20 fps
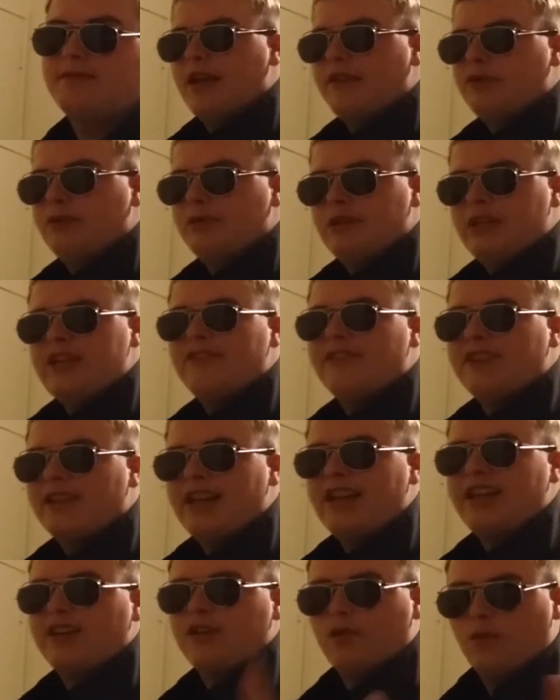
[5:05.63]
If you leave a
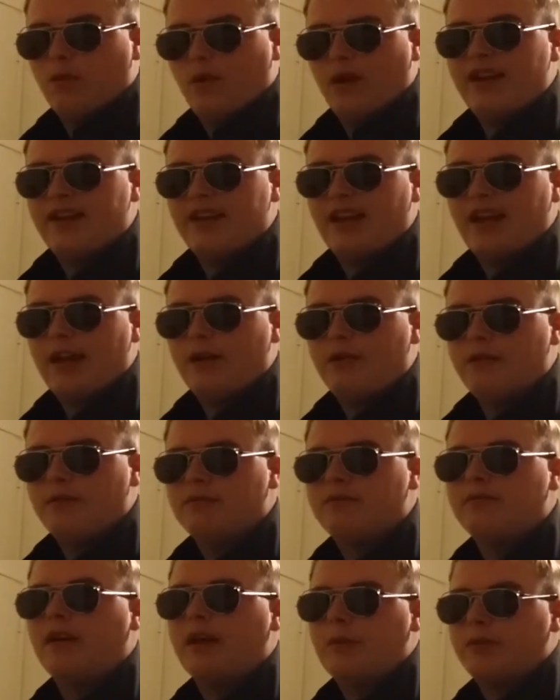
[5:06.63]
like right
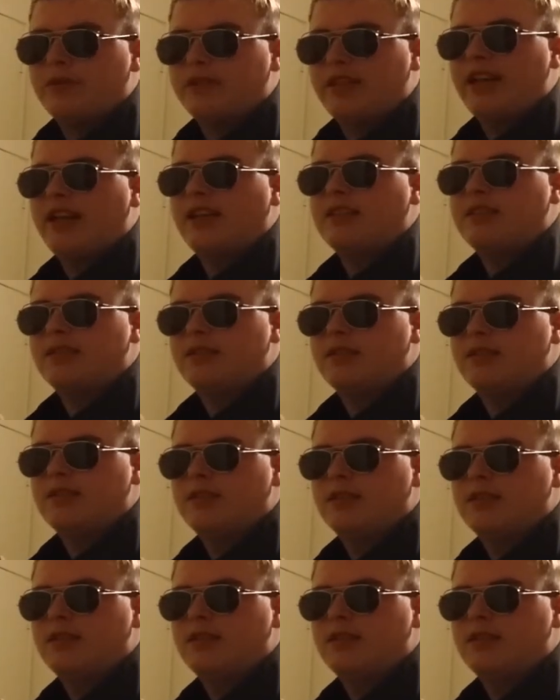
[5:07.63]
now, I will dance.